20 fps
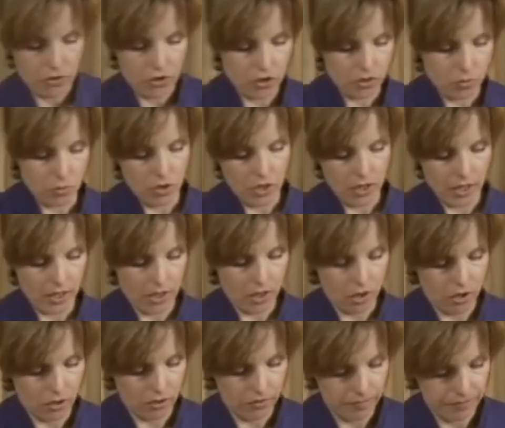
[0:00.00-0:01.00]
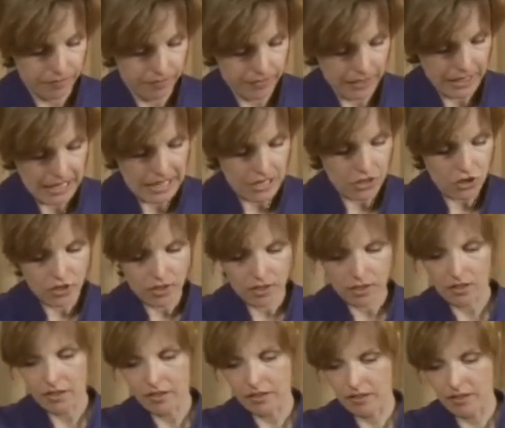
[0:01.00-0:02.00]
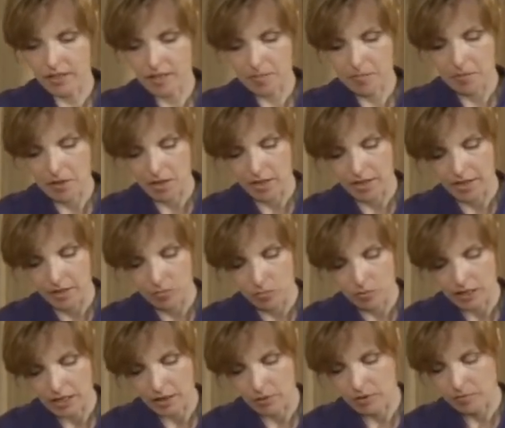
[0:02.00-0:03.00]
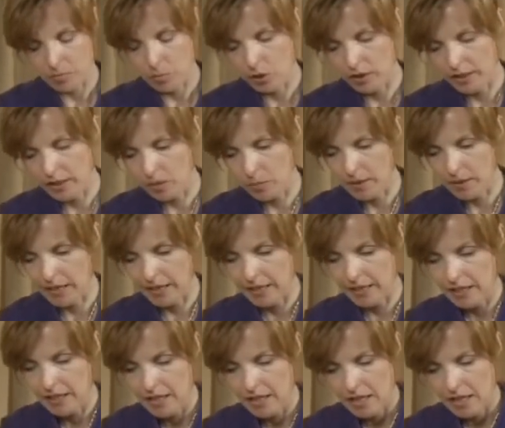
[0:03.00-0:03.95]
just working on, each side of the spine while I was pulling away.